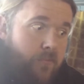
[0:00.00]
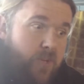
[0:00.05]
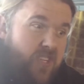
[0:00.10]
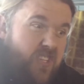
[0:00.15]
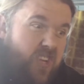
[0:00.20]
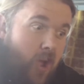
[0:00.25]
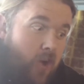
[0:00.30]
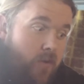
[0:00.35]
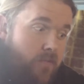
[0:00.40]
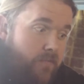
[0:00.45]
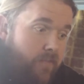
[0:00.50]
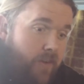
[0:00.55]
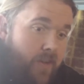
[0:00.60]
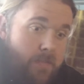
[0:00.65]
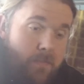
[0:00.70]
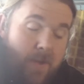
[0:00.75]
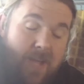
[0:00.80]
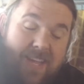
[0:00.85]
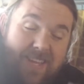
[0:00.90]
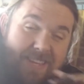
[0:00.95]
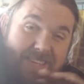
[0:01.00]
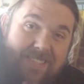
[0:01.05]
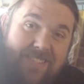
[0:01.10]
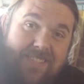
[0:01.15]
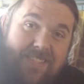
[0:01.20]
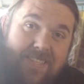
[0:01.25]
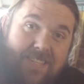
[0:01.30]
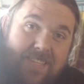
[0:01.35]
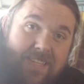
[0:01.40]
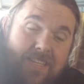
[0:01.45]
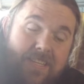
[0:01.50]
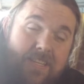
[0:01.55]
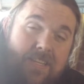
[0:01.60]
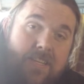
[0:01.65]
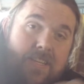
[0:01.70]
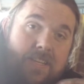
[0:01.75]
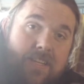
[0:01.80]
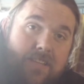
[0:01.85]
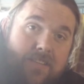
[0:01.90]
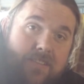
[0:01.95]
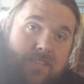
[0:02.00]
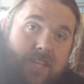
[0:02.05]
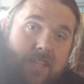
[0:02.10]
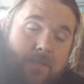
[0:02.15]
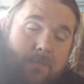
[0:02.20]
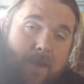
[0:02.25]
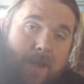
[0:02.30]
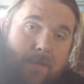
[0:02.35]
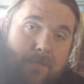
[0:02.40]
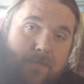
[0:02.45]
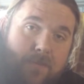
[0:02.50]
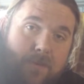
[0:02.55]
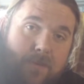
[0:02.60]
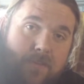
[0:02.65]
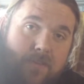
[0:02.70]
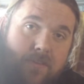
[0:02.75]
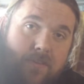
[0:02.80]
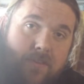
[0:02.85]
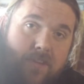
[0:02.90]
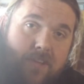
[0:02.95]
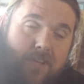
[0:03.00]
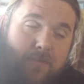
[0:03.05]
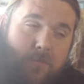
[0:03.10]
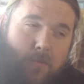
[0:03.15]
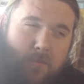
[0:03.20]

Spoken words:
which hopefully pays to get the map tweaked on this.